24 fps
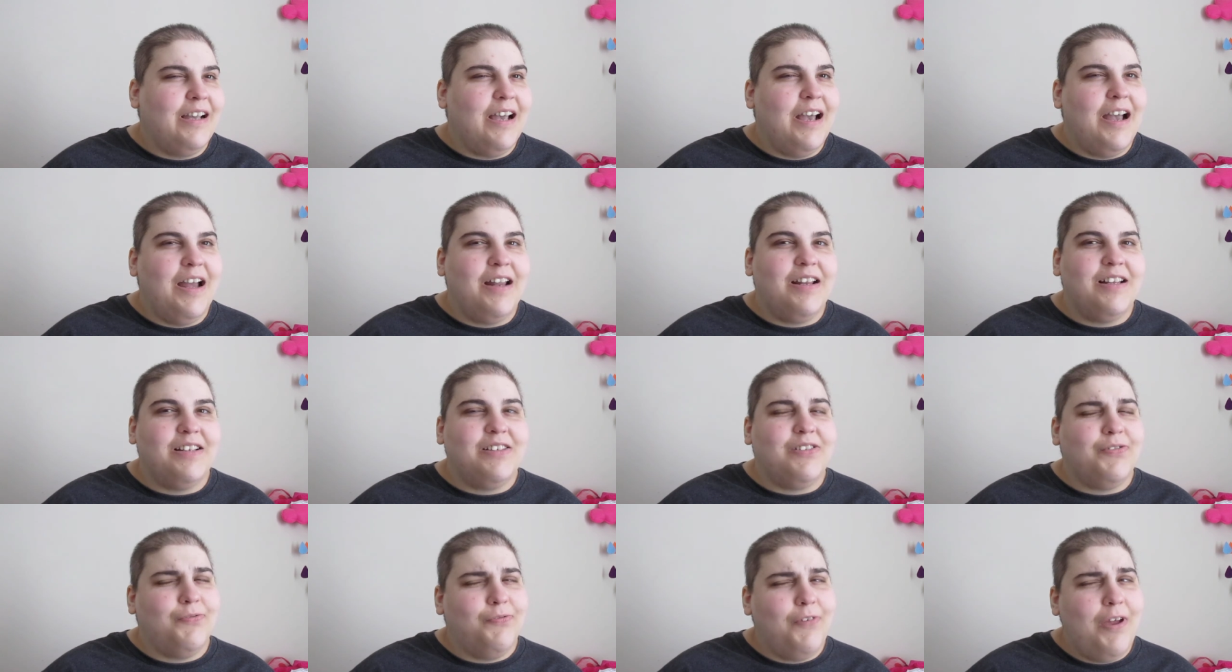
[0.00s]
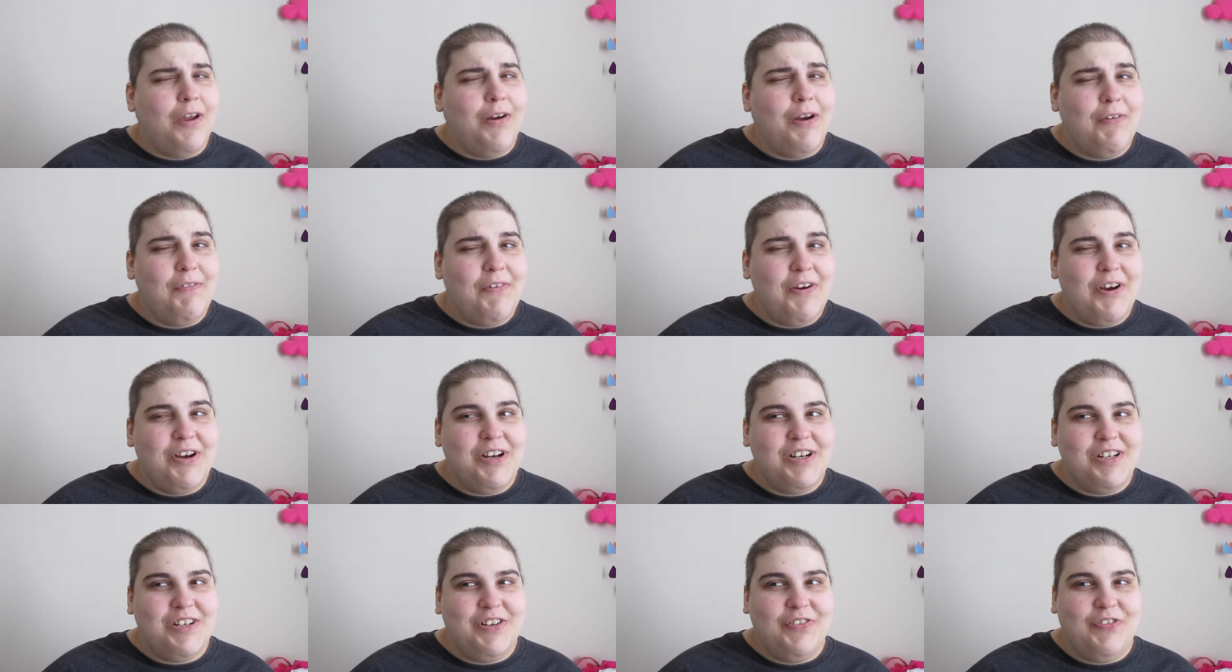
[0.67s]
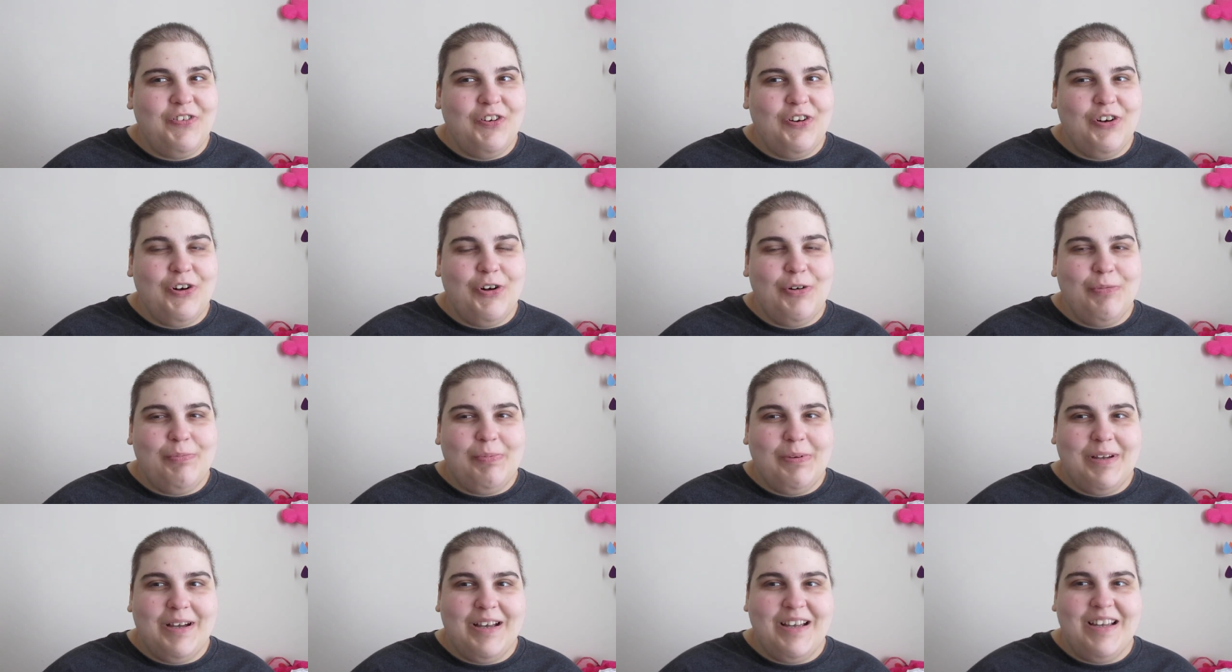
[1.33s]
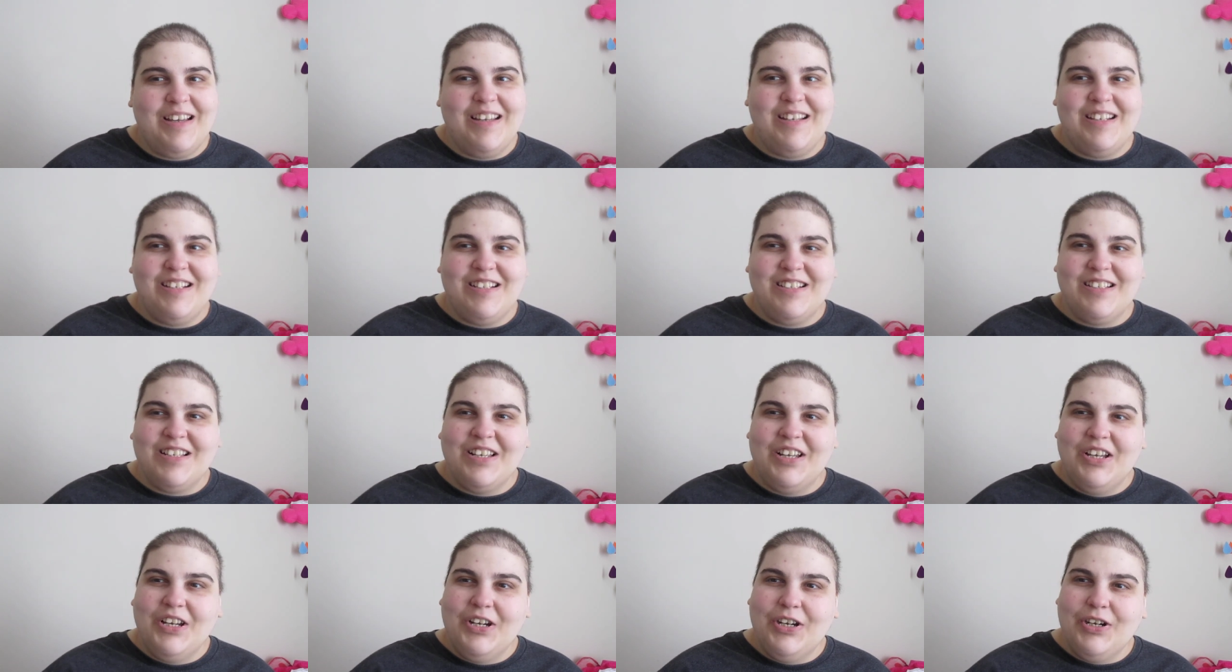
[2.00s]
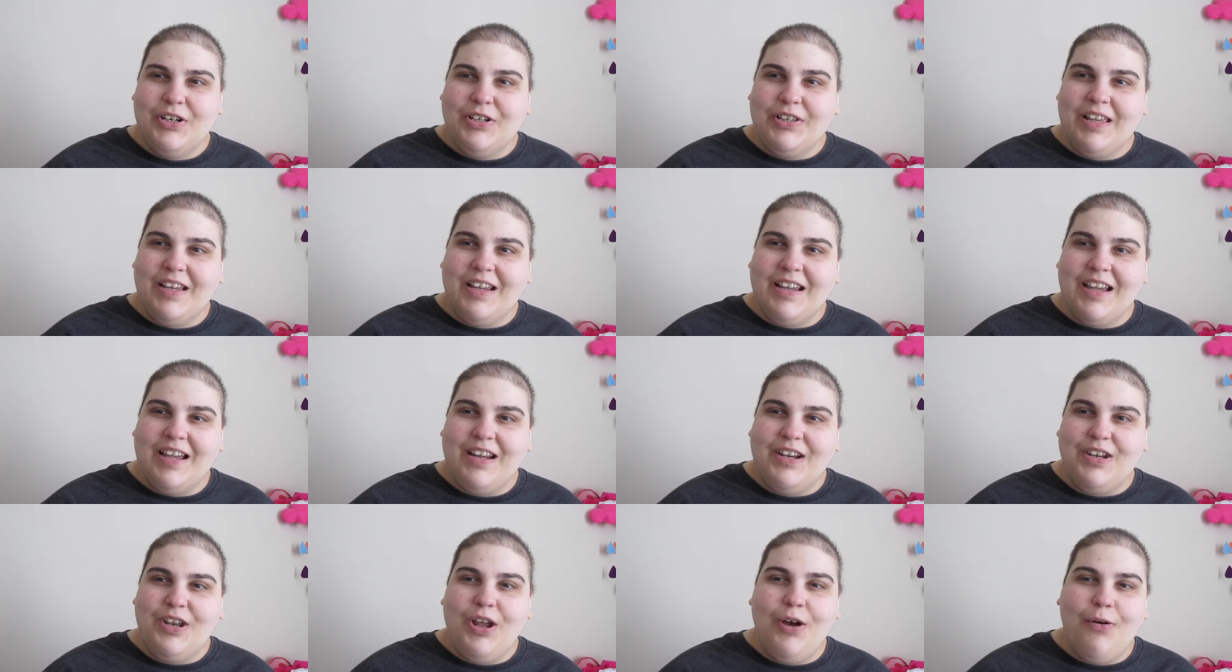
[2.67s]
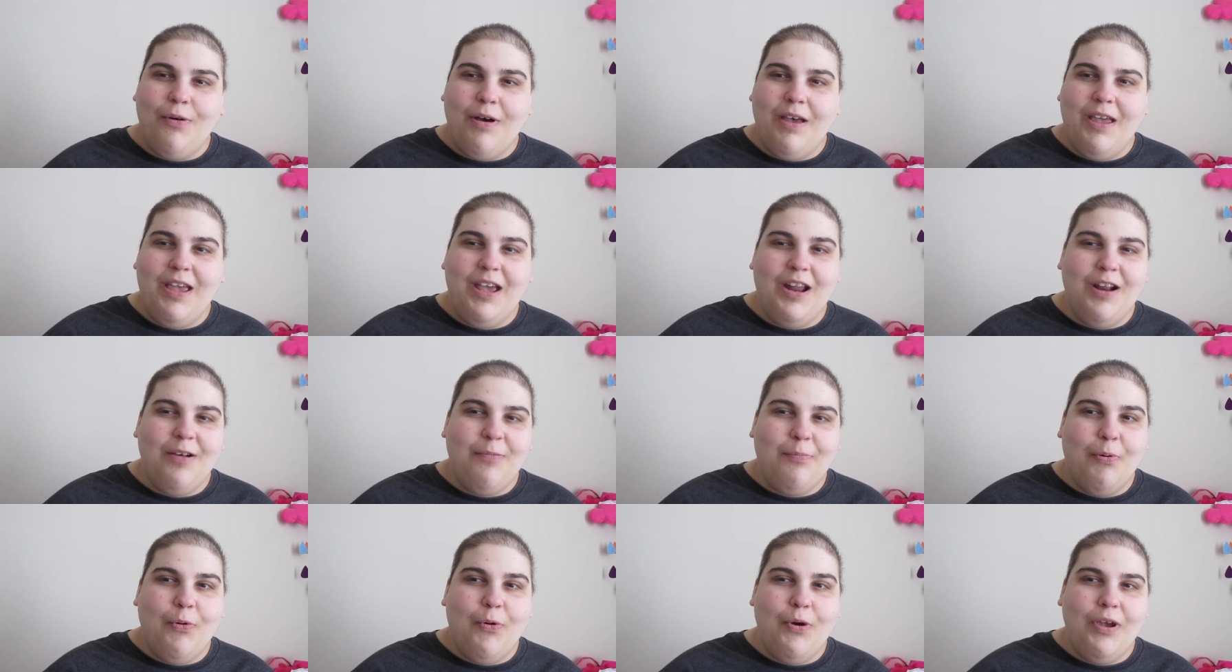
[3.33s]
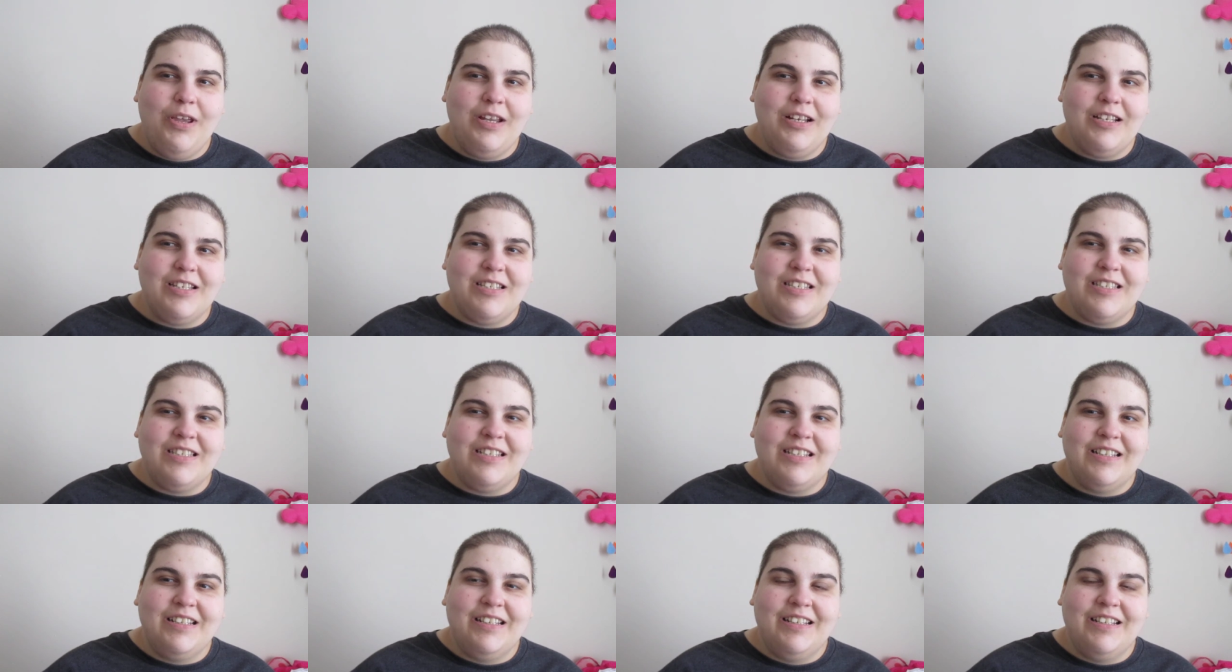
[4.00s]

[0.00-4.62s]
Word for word: And it's very, very difficult because you're like, I know I had a point.